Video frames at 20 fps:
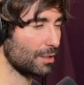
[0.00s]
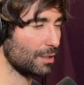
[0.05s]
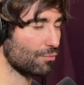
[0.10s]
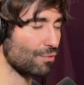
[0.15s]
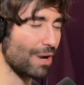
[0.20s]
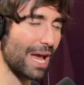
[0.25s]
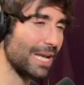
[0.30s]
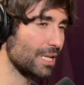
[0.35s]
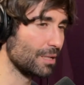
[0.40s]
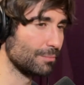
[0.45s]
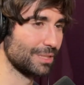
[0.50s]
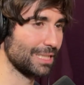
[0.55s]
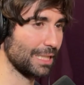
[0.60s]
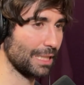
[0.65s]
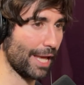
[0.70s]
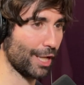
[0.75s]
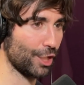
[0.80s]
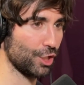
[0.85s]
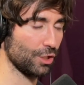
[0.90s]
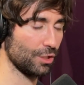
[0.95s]
a random
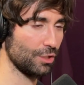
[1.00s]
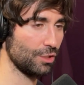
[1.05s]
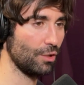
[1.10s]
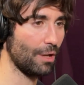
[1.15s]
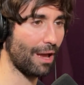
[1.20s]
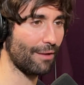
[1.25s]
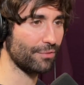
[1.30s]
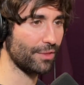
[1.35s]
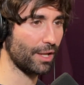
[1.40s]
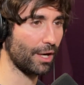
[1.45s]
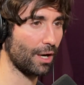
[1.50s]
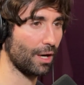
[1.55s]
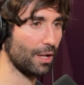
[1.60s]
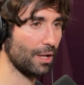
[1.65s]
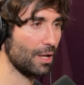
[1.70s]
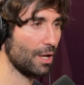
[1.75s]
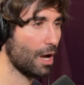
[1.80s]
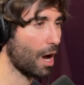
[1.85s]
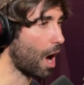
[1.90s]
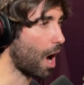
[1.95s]
selection. You have their
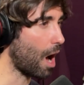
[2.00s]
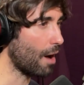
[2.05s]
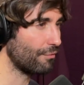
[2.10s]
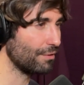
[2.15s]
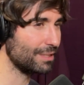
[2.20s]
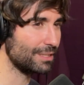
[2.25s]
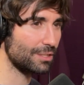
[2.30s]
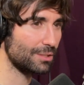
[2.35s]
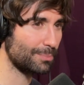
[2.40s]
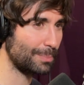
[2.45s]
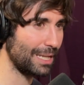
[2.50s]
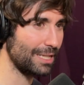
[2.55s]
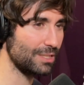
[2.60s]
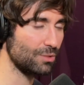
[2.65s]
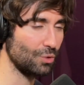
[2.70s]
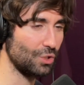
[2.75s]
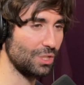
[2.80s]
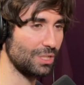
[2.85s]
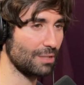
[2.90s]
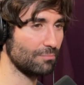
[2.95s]
Office
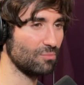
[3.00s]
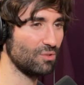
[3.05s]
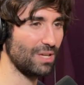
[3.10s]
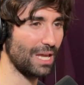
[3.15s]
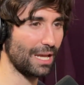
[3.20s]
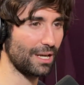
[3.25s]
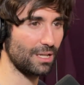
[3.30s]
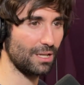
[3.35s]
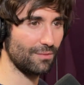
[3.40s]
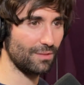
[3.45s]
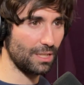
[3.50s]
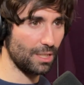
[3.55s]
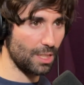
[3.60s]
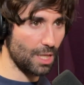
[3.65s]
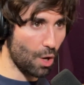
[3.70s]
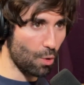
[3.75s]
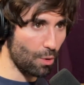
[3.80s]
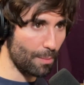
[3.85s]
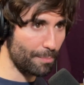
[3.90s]
Space, which is a movie I didn't even know